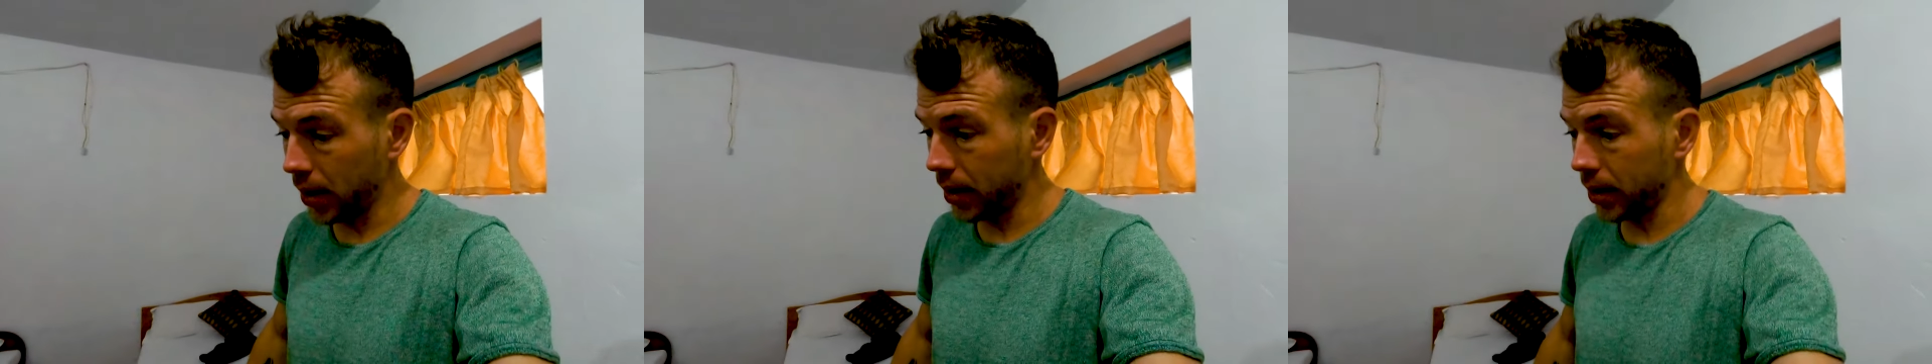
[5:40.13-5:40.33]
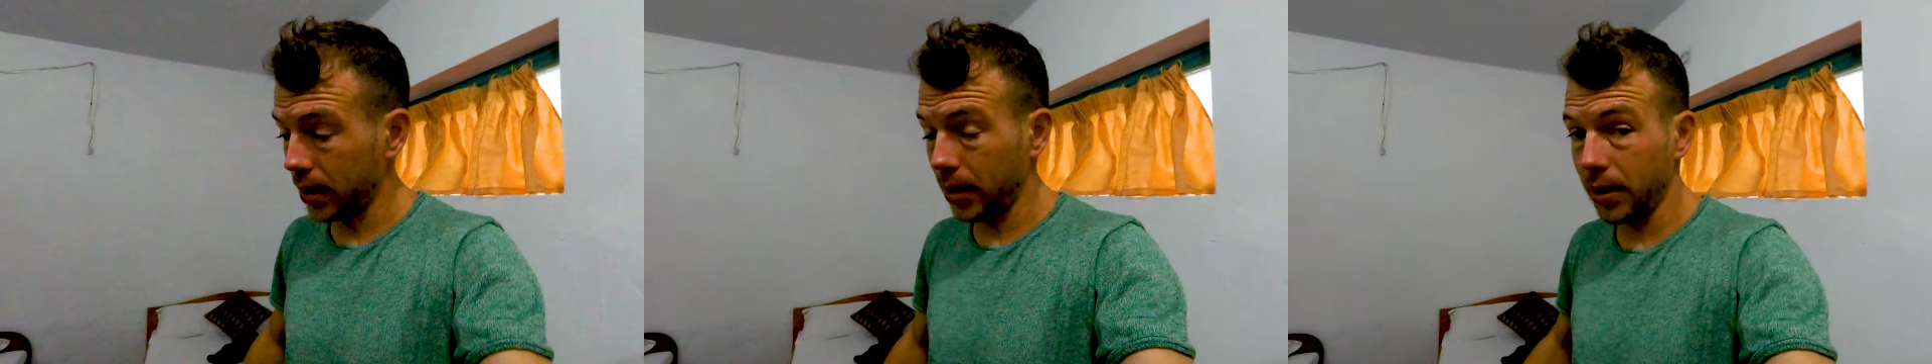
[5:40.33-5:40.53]

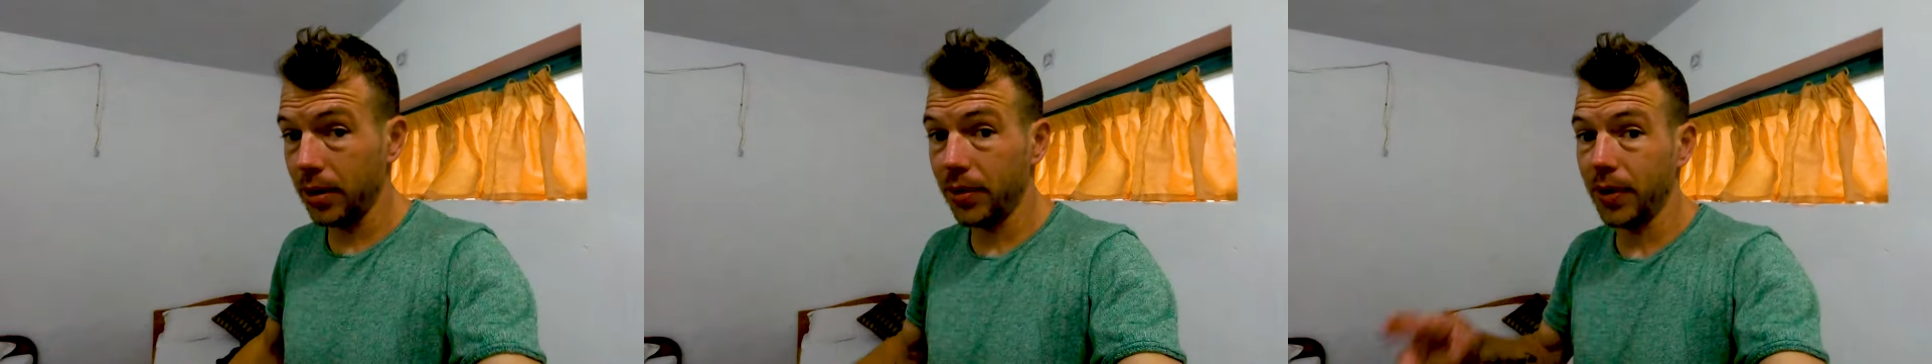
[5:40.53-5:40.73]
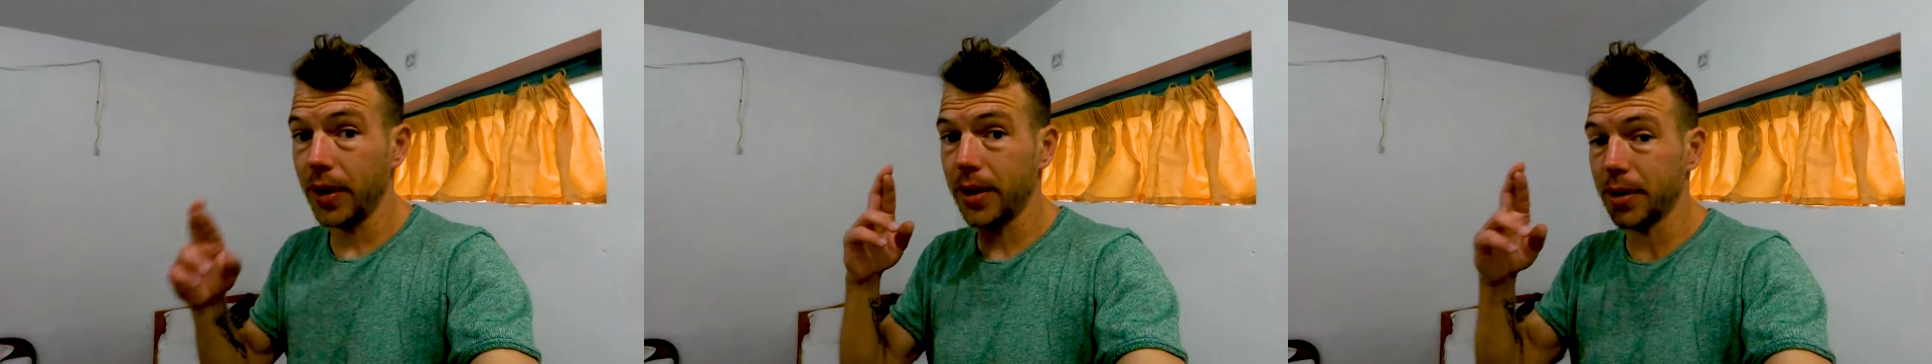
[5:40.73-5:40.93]
So
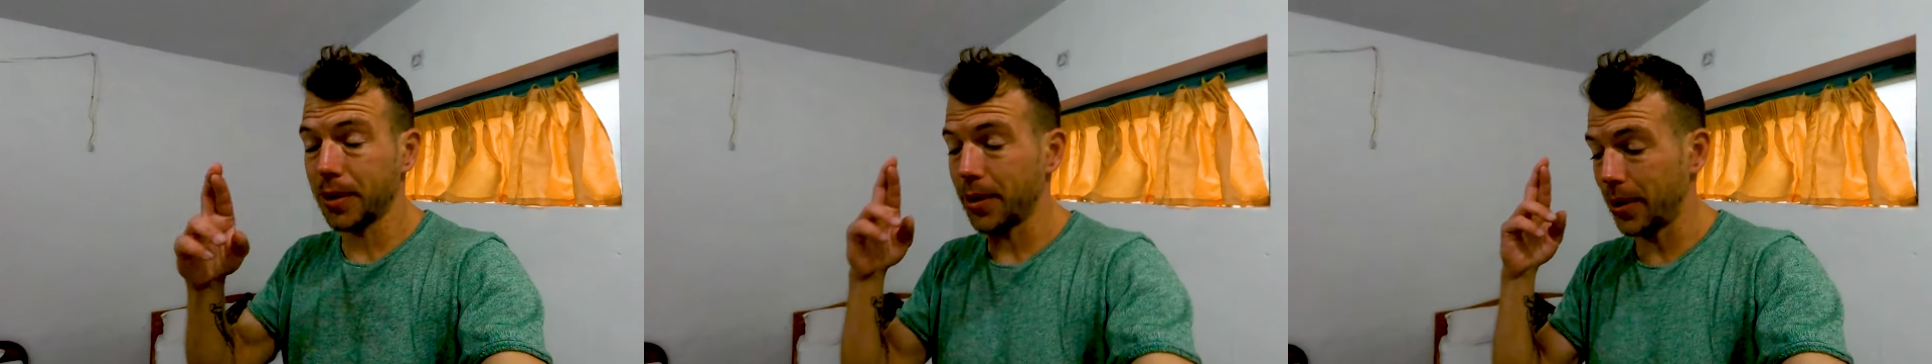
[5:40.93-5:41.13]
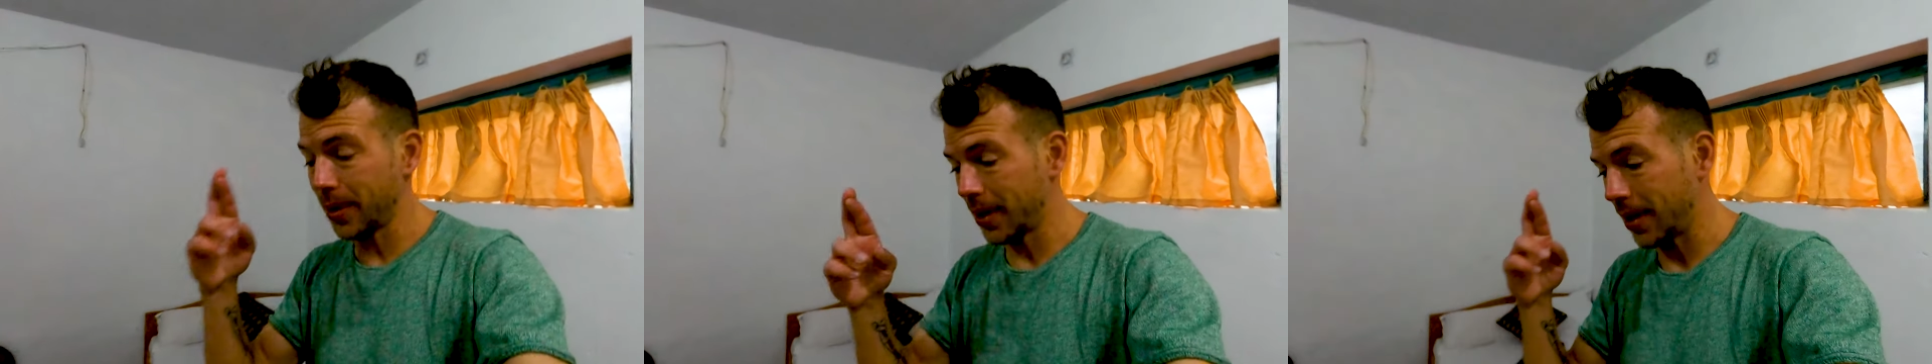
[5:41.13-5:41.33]
fingers
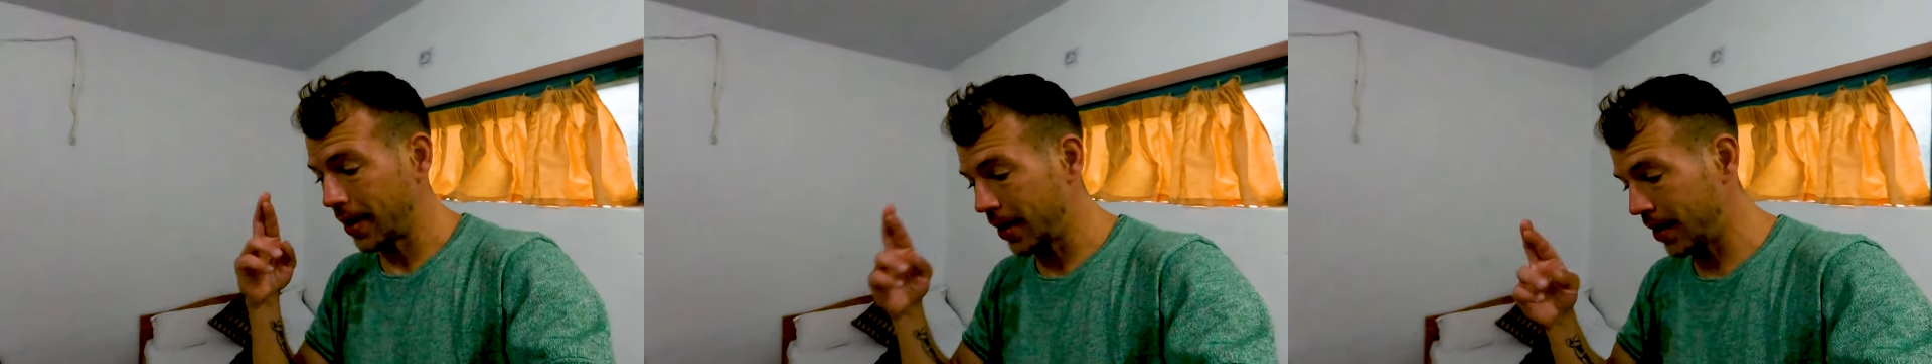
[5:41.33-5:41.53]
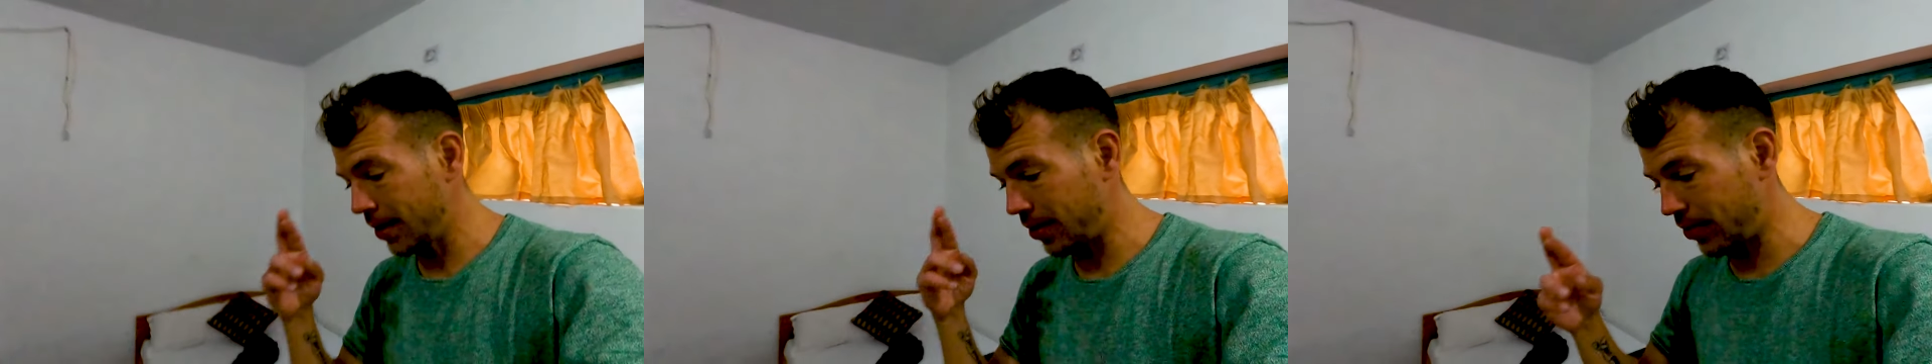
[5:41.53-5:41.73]
crossed,
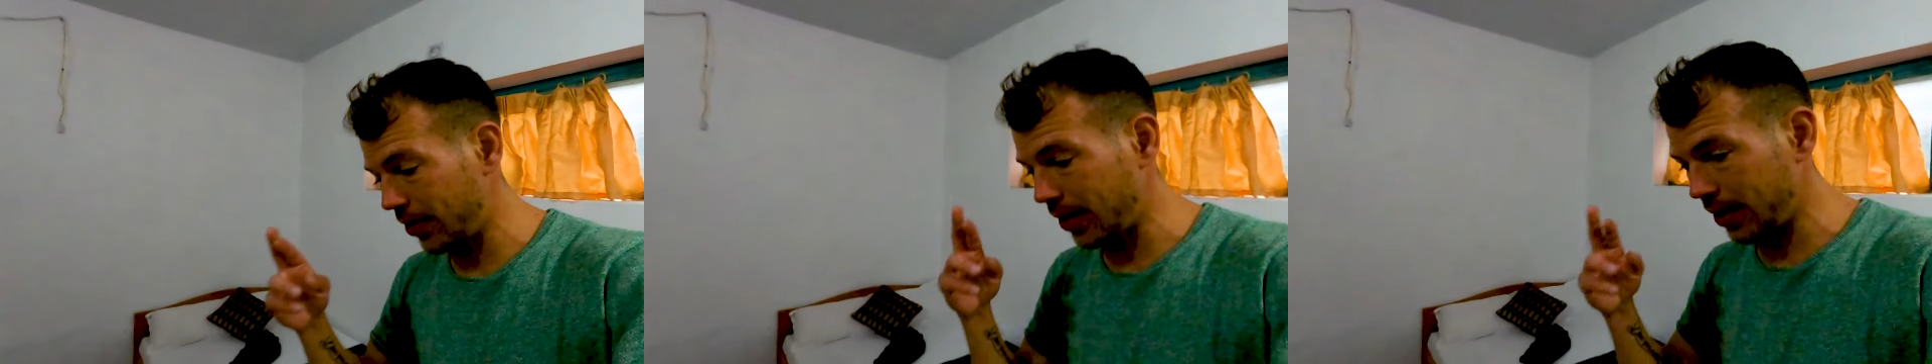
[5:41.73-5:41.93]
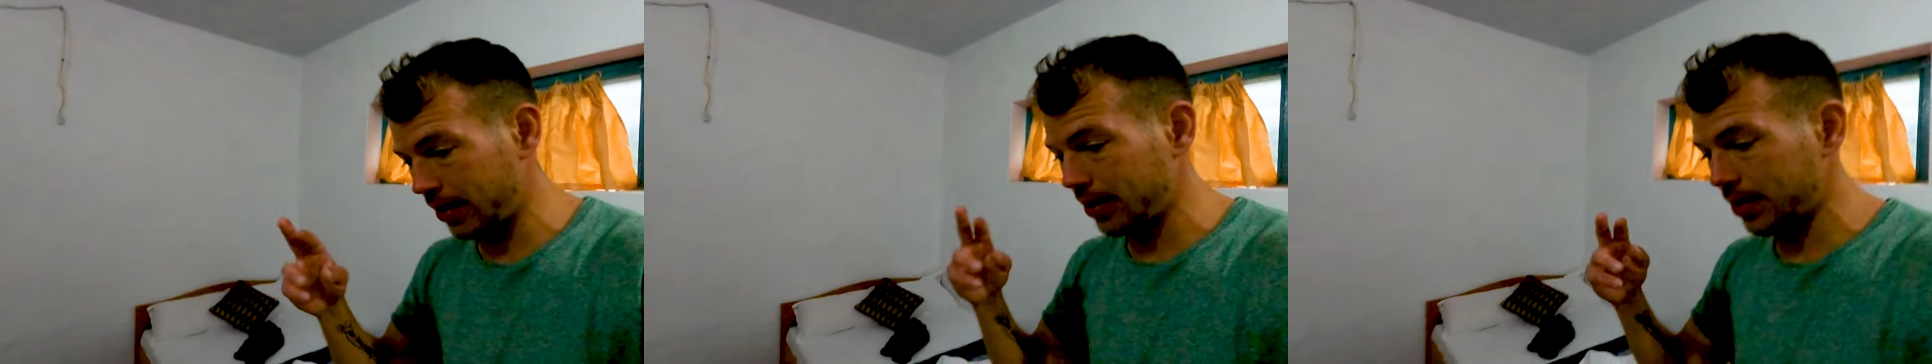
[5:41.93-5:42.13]
guys,
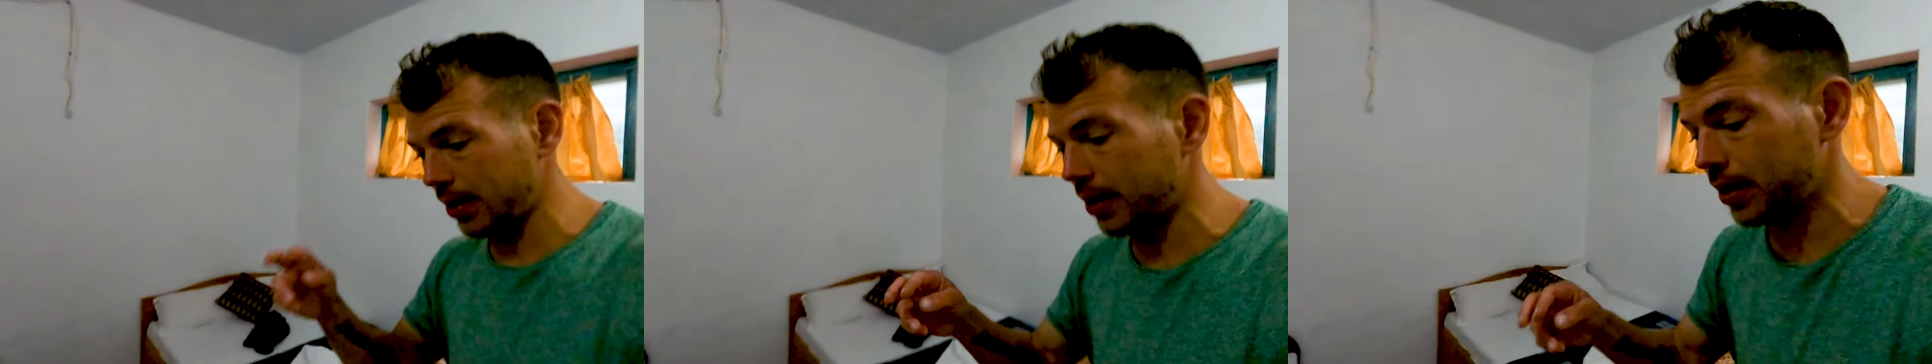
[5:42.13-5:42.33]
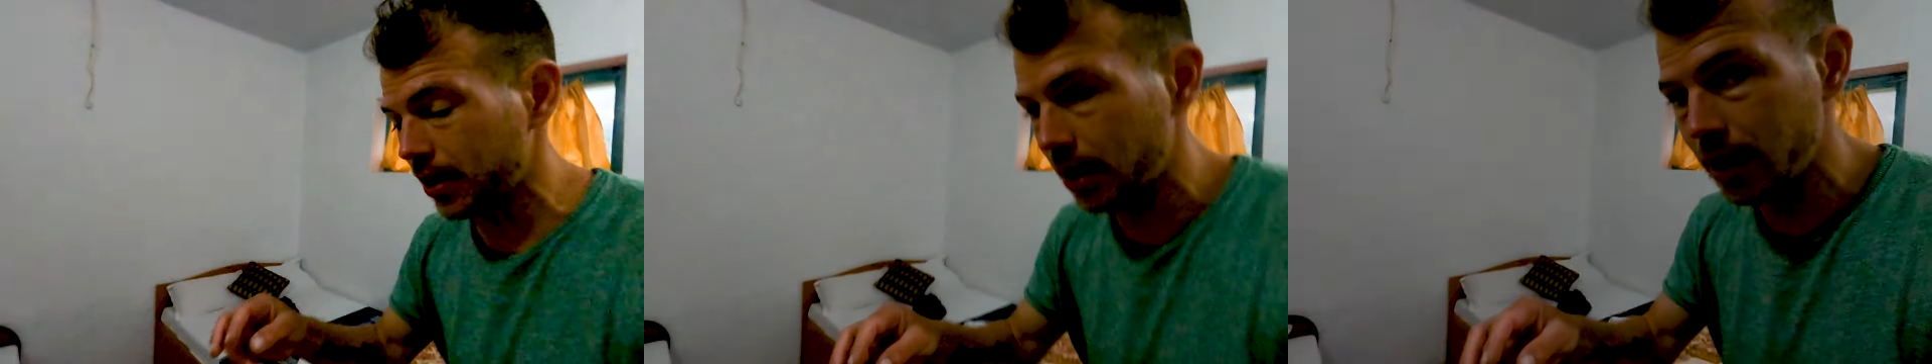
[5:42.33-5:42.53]
fingers
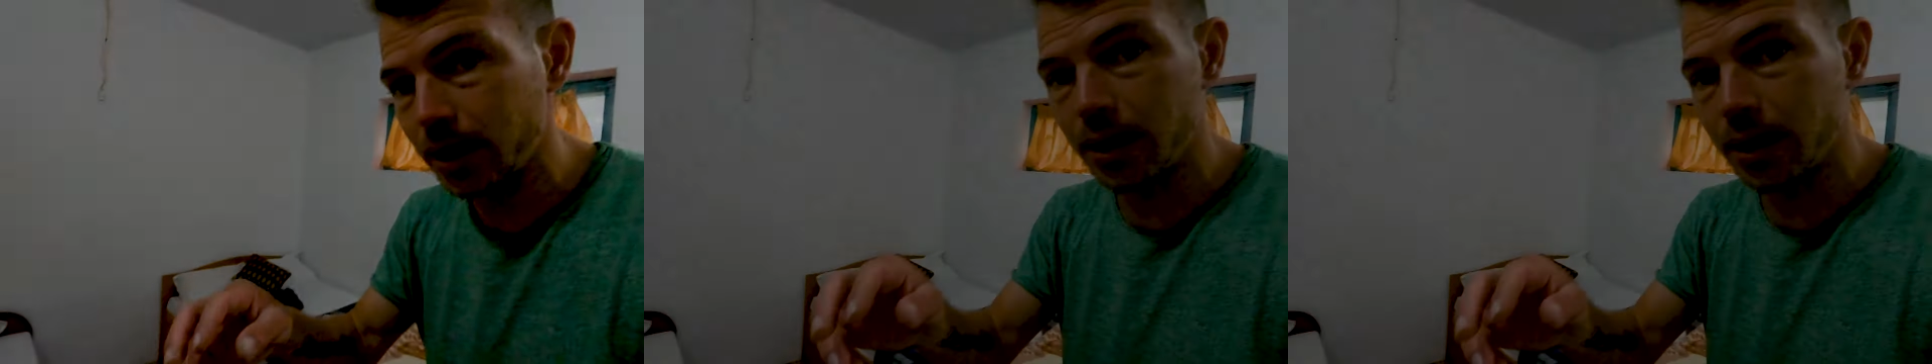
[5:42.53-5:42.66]
crossed.